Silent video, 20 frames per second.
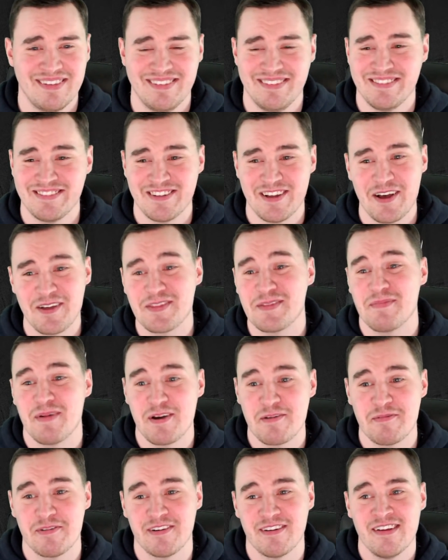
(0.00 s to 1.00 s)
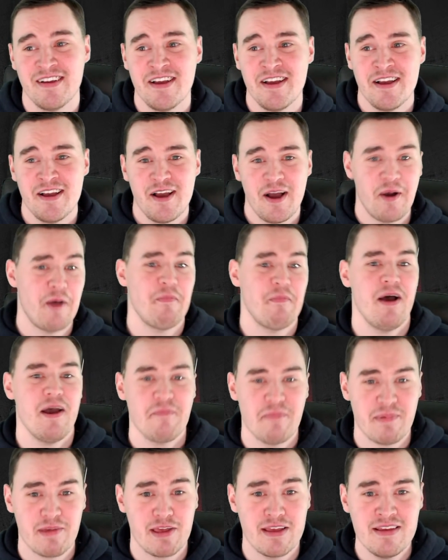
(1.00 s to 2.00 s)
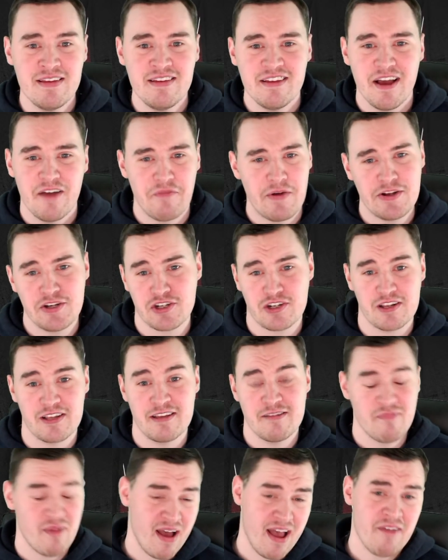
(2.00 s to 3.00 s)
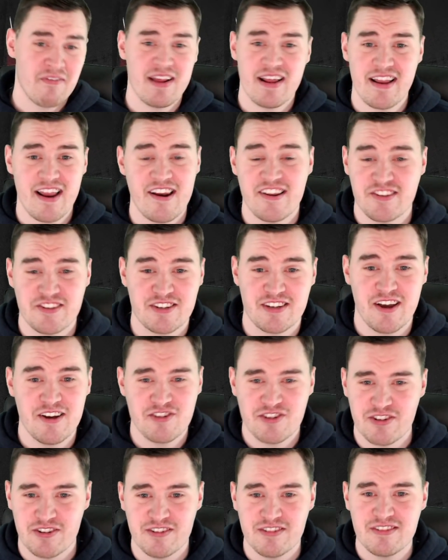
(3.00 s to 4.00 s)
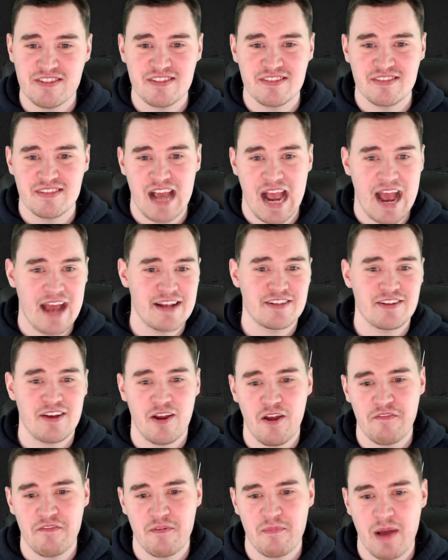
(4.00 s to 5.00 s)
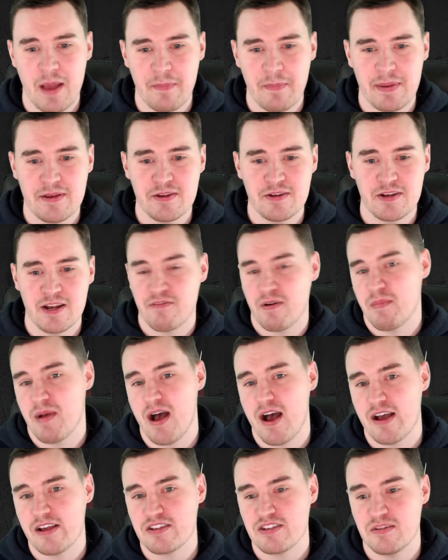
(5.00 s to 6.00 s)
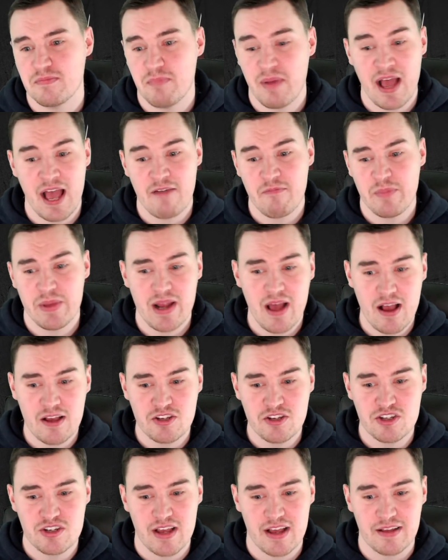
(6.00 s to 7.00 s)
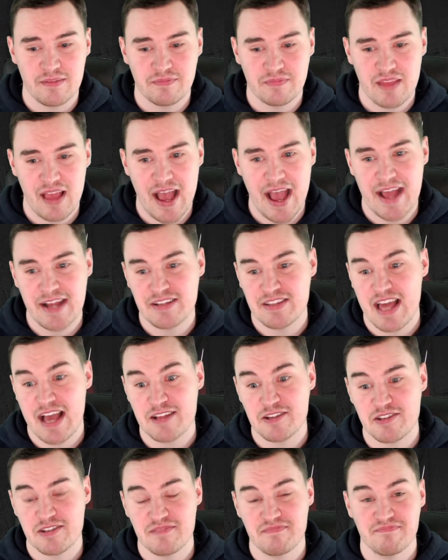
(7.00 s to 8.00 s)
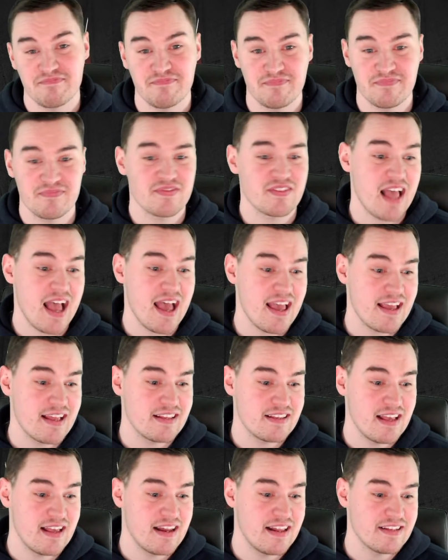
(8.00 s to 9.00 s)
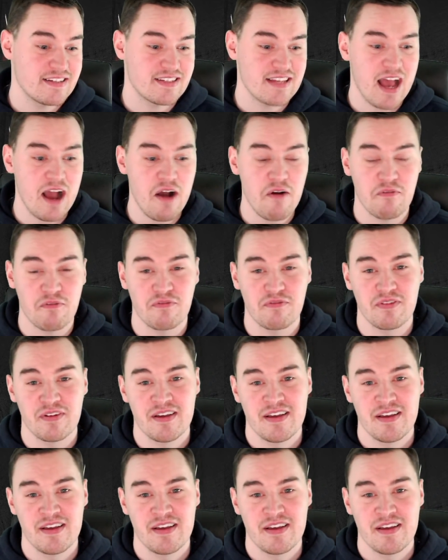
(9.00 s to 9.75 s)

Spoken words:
at the moment. I might be eventually, but I haven't had any discussions, and I'll offer my opinion if I'm asked, but I haven't been asked yet. And that in itself